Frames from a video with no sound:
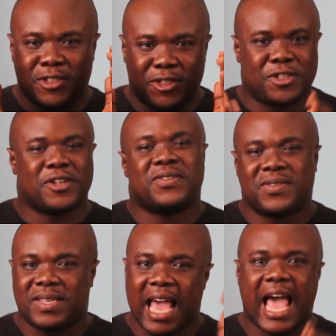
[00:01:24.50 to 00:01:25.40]

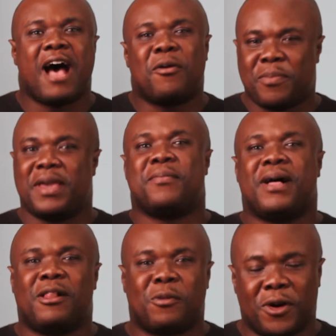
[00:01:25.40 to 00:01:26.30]
just how
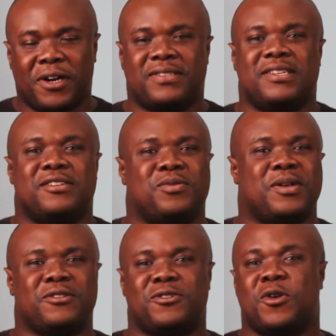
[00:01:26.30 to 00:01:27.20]
PayPal works as
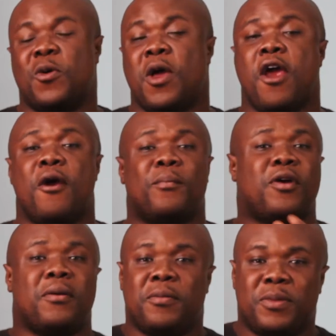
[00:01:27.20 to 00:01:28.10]
well. So
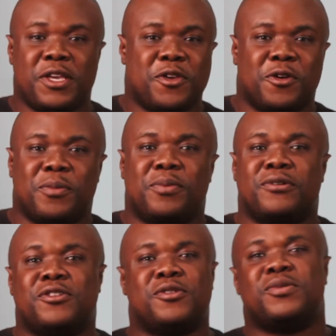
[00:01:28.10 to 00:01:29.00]
probably you're a
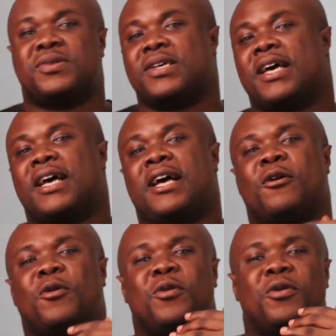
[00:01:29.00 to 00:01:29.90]
producer,
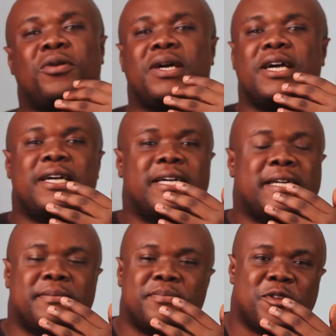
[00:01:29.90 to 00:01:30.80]

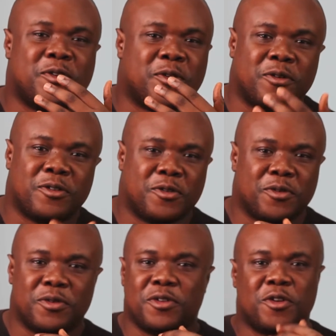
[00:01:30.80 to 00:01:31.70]
or
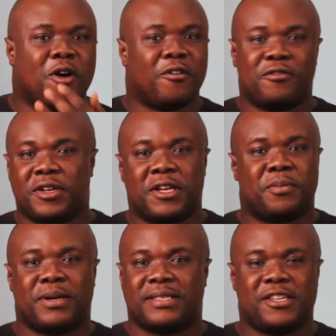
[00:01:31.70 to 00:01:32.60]
you're offering a
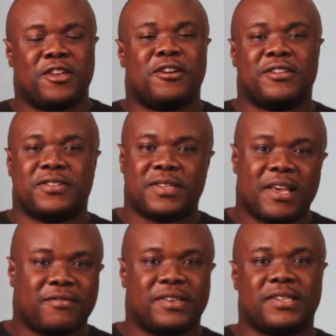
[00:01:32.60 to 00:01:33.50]
particular
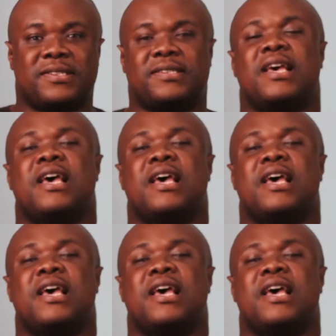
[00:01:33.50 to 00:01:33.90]
service.